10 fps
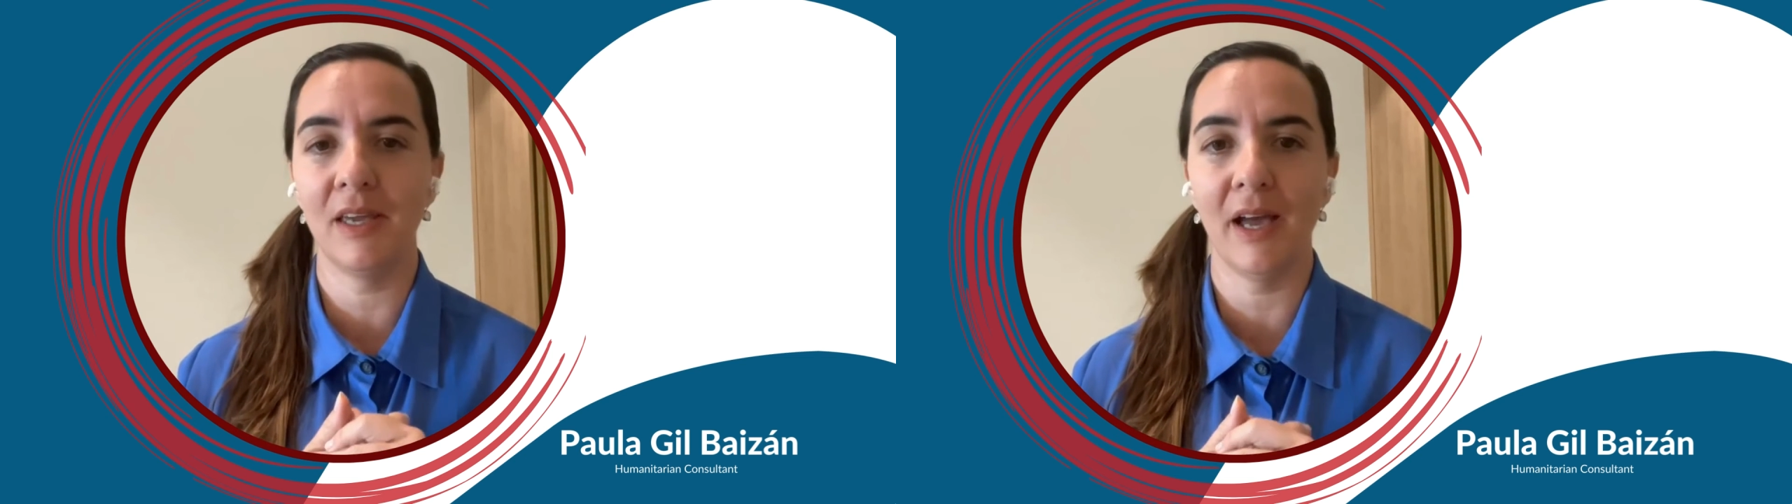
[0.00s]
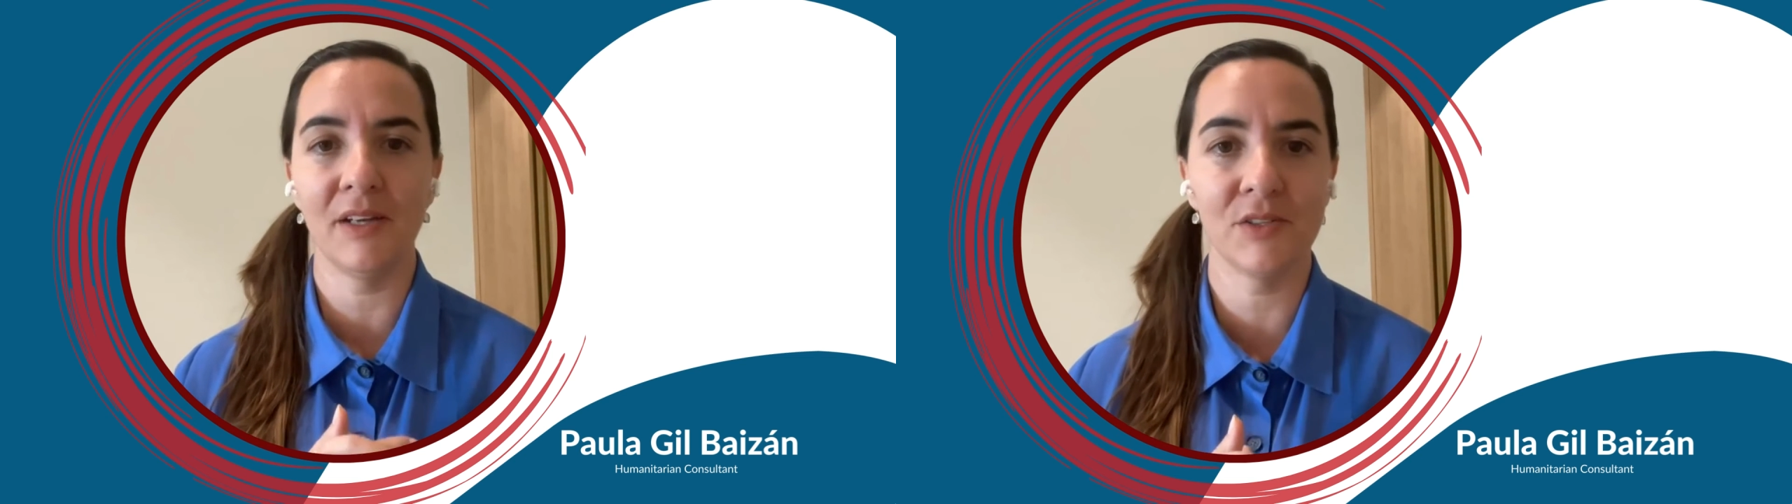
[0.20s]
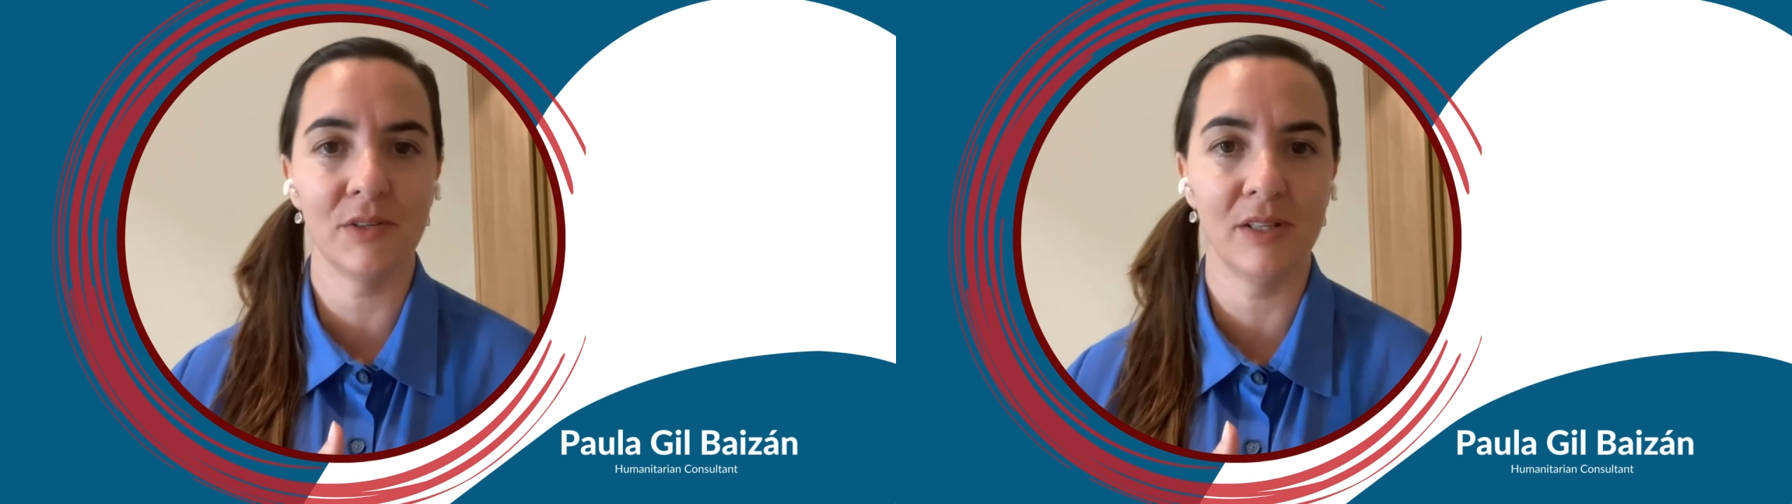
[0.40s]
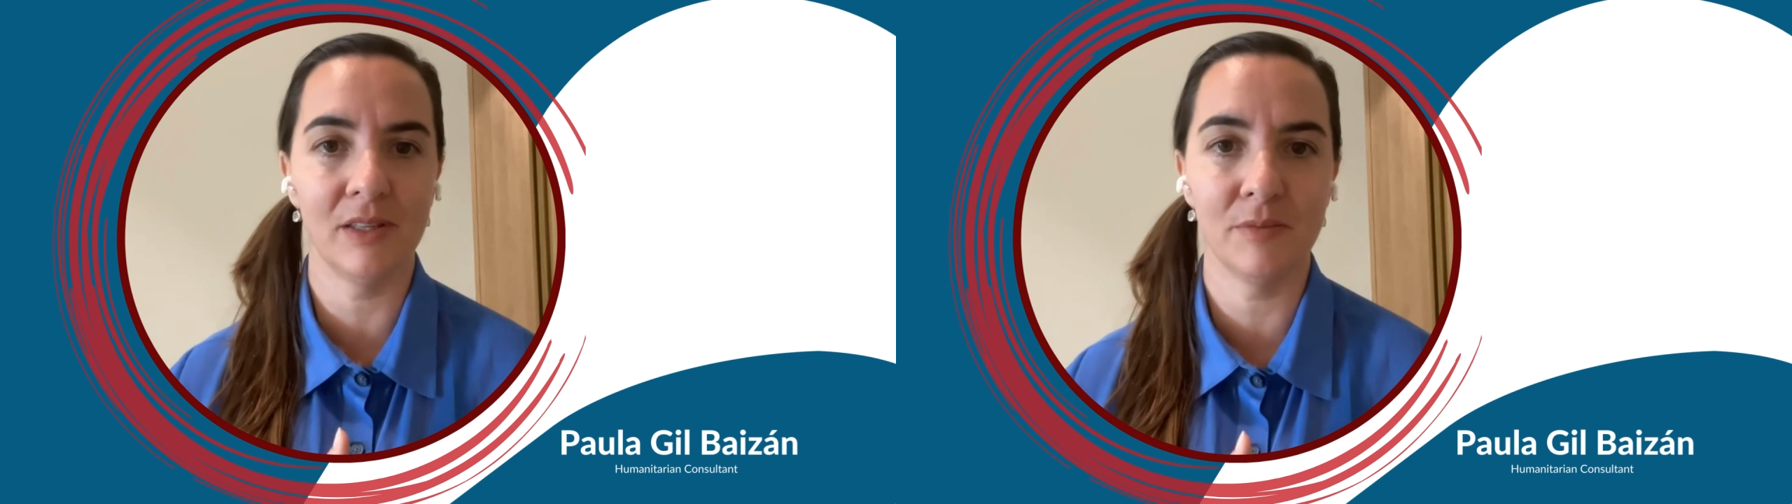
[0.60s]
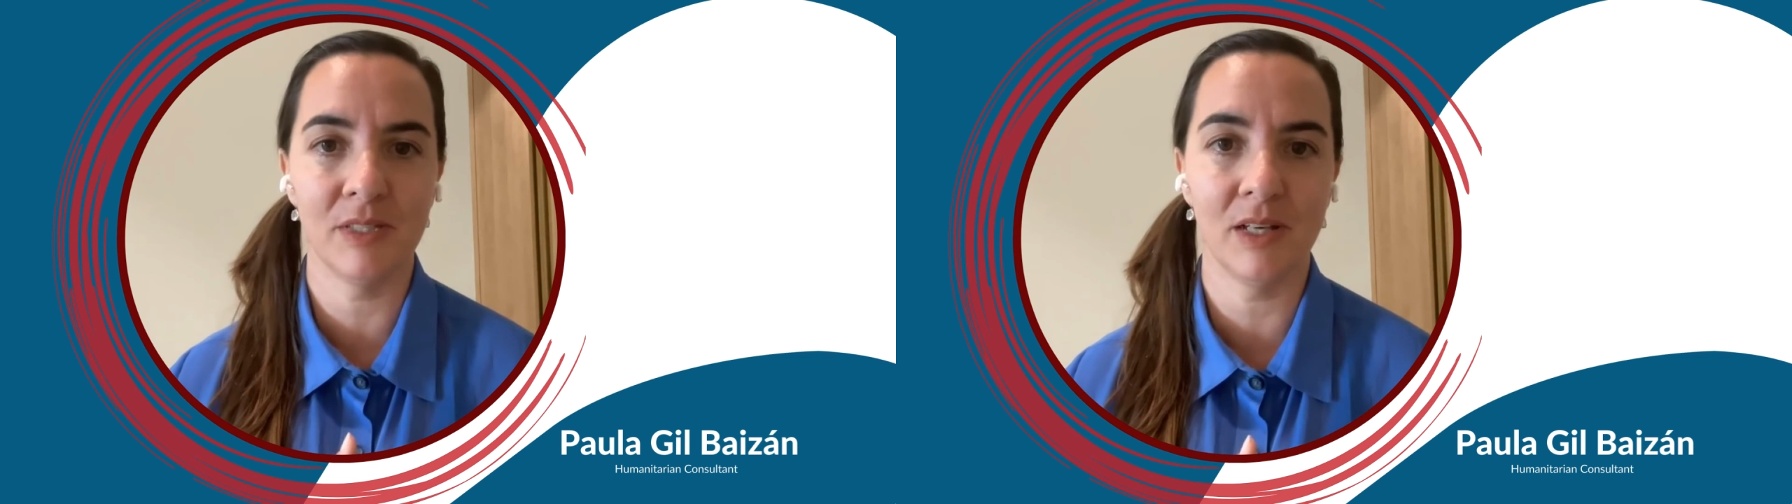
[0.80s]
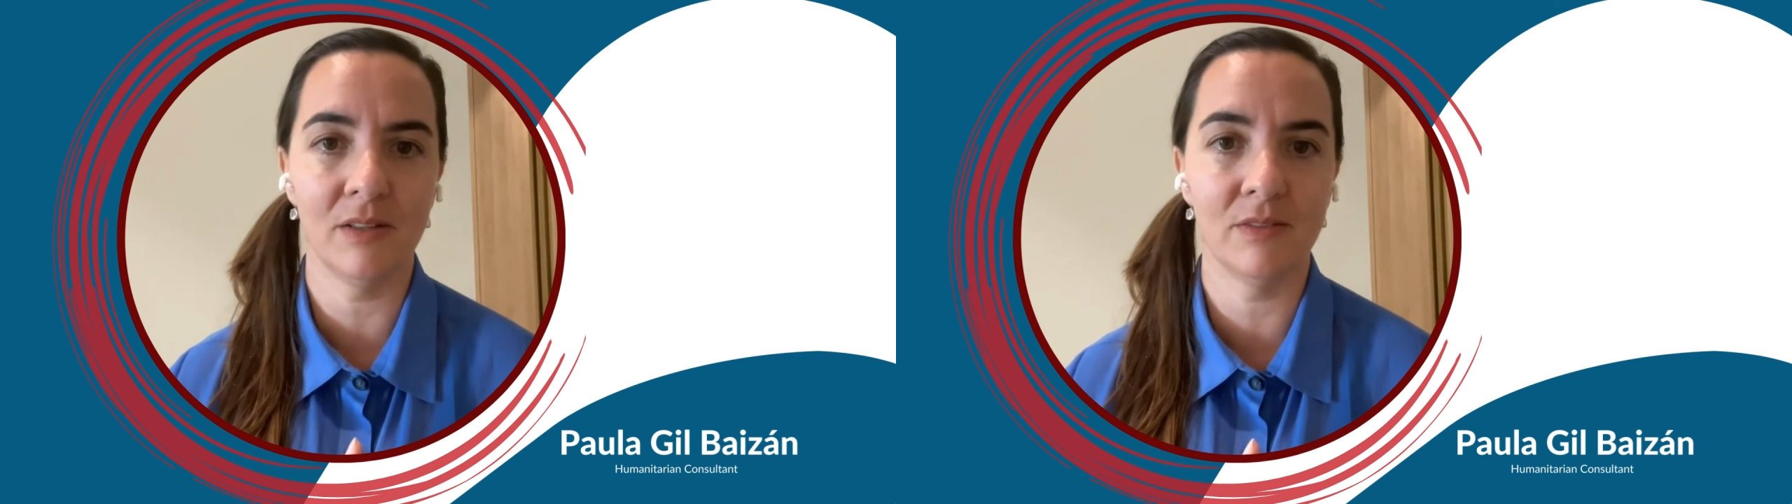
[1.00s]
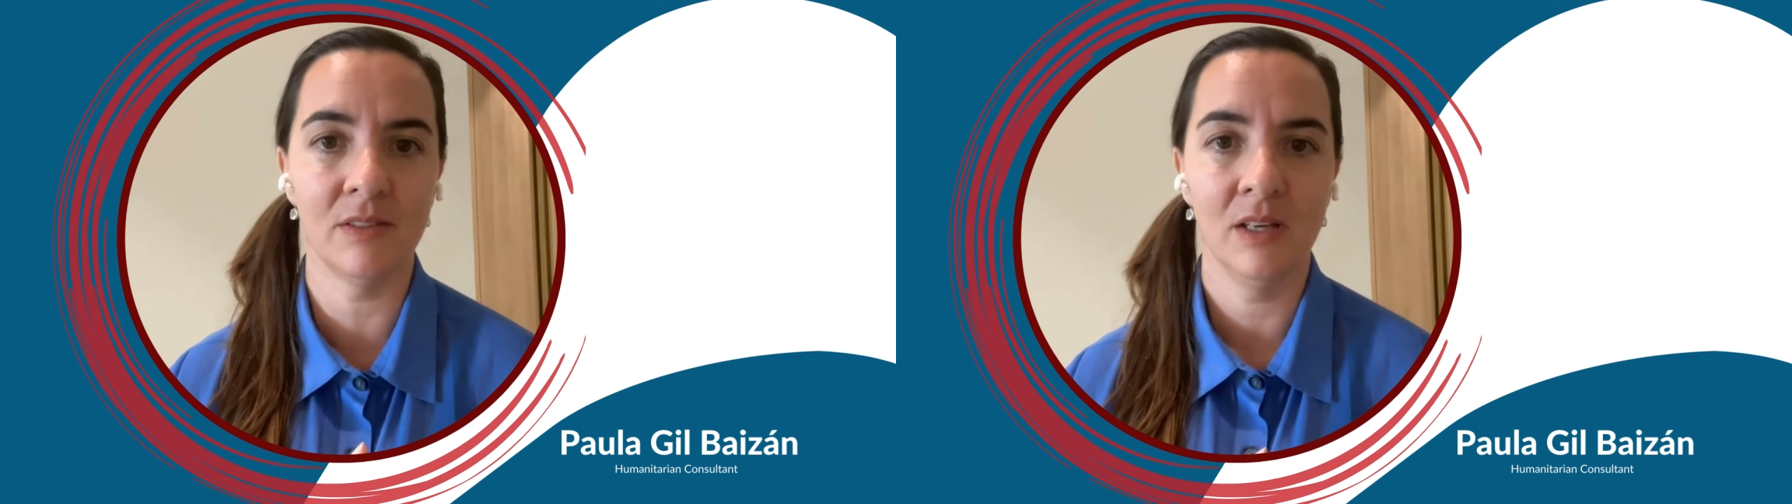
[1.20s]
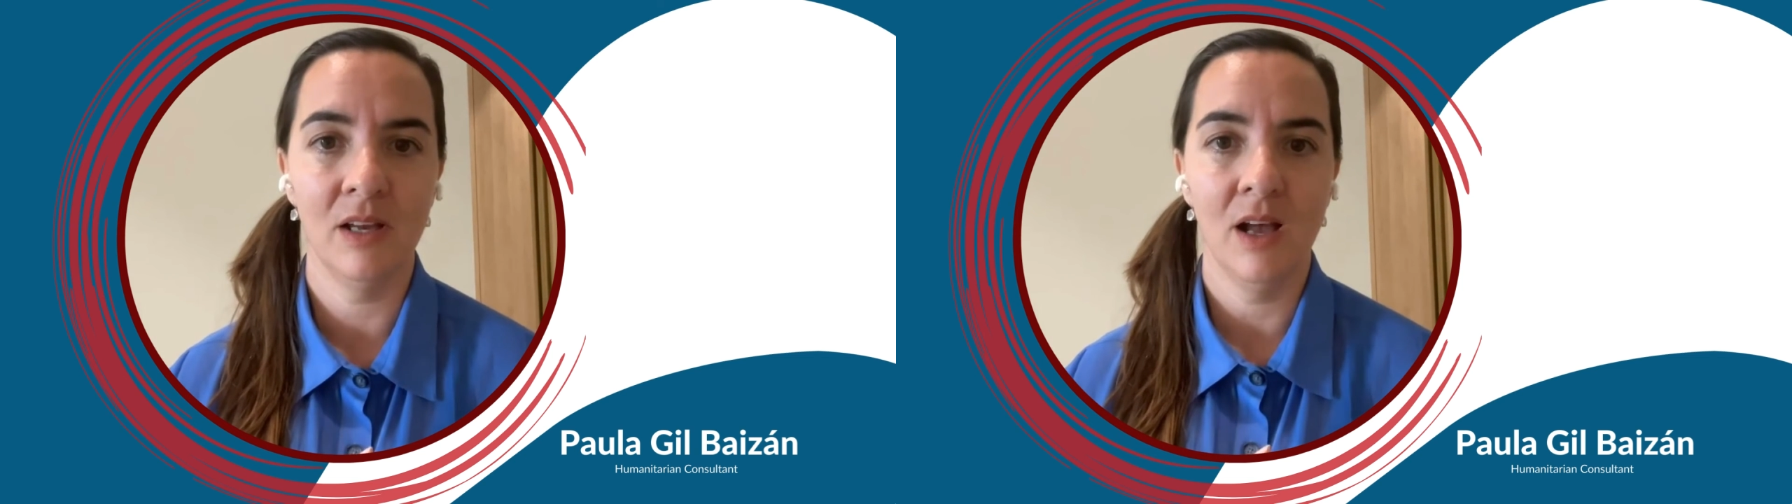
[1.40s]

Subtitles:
cash grant themselves.